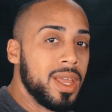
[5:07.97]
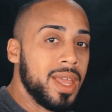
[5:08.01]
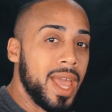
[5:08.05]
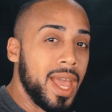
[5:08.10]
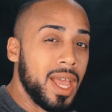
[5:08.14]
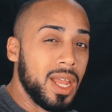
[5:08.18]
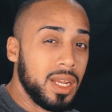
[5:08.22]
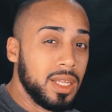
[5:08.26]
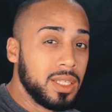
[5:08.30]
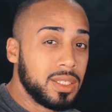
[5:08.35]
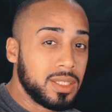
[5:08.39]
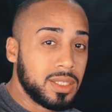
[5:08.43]

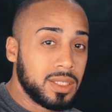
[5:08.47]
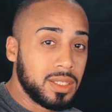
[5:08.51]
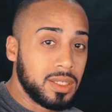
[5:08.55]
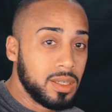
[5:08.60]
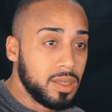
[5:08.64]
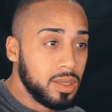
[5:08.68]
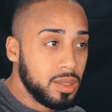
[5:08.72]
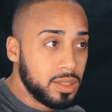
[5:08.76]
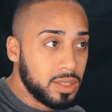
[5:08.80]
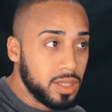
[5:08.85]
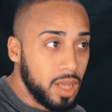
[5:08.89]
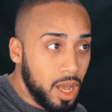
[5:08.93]
And it's
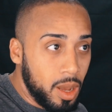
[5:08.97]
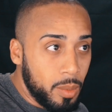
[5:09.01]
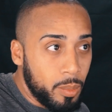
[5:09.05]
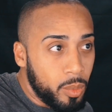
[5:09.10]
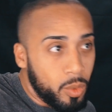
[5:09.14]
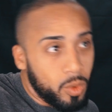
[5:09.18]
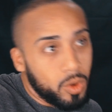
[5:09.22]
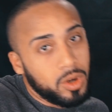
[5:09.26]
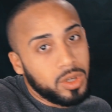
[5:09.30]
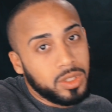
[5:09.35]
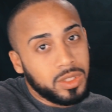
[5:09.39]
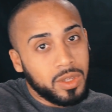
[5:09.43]

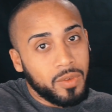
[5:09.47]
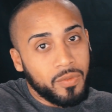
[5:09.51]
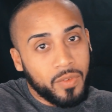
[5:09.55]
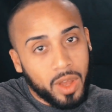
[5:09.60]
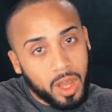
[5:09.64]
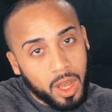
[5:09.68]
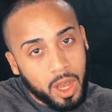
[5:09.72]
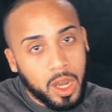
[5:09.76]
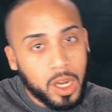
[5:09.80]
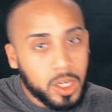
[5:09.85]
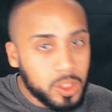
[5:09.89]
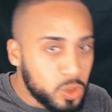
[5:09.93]
upwards of
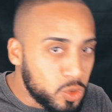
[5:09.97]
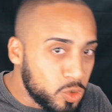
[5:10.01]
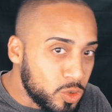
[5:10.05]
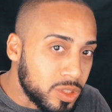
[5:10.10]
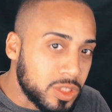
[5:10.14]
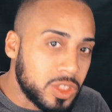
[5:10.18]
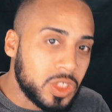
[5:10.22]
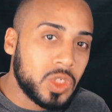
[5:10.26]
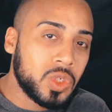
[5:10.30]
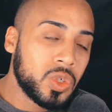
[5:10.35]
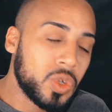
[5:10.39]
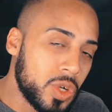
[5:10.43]
100
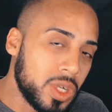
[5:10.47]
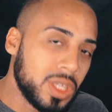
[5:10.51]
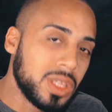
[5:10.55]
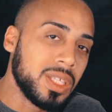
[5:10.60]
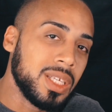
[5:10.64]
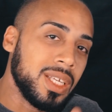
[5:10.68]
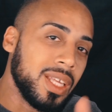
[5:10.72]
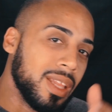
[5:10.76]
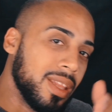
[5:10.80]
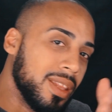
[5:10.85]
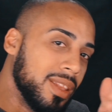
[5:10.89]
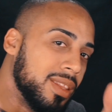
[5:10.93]

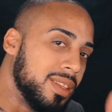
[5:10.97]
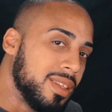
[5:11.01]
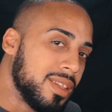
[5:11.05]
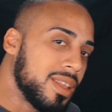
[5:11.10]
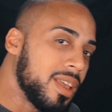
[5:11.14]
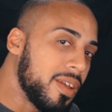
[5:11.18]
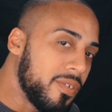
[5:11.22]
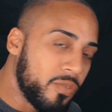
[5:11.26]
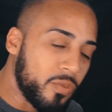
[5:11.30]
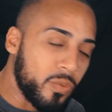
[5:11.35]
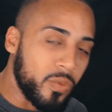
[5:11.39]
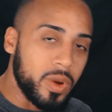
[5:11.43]
trillion
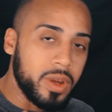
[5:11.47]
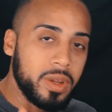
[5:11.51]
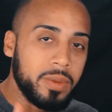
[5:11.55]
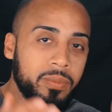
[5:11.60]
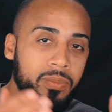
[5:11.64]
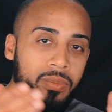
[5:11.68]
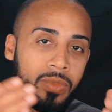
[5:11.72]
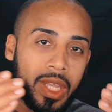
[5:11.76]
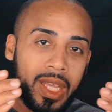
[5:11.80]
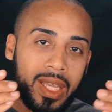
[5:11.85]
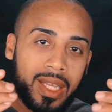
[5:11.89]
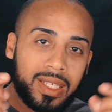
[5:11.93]
different
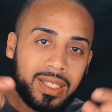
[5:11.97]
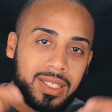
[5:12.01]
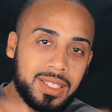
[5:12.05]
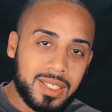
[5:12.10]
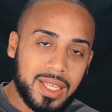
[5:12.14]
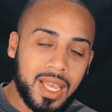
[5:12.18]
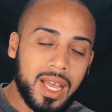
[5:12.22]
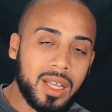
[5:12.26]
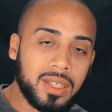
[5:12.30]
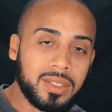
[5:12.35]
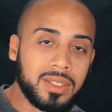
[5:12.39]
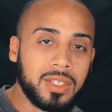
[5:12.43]

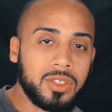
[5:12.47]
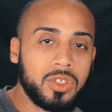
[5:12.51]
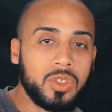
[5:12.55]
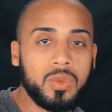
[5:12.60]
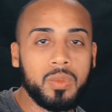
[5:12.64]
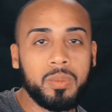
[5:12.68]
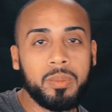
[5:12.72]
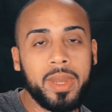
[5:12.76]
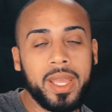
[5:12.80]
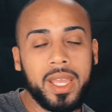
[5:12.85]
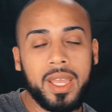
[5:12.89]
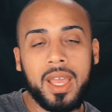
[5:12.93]
cells that you
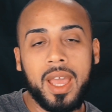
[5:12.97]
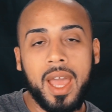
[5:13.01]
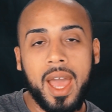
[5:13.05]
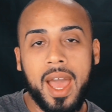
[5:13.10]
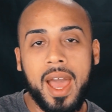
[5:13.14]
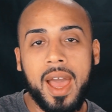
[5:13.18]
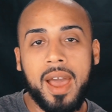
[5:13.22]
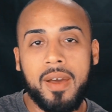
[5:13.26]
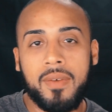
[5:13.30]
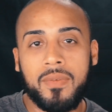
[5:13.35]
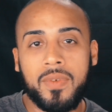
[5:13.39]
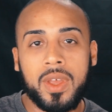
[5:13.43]
may
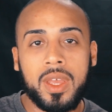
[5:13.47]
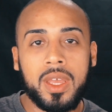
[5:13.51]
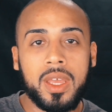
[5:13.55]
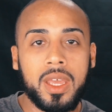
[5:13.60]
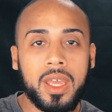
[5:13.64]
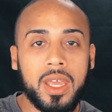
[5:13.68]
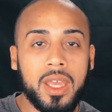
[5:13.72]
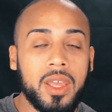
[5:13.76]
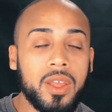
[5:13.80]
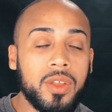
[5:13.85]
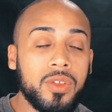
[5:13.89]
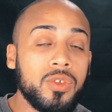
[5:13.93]
have
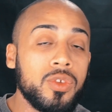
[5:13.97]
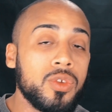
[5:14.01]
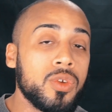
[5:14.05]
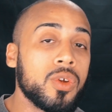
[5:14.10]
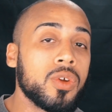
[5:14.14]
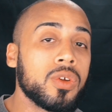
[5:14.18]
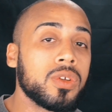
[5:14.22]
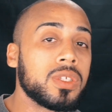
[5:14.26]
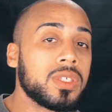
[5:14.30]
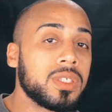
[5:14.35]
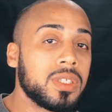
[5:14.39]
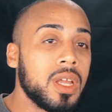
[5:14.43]
in
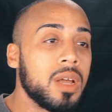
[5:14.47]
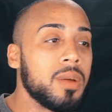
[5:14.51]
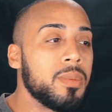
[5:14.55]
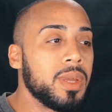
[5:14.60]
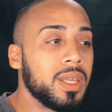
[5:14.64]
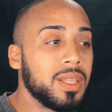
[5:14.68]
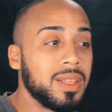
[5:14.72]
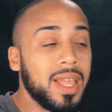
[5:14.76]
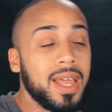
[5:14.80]
your stomach.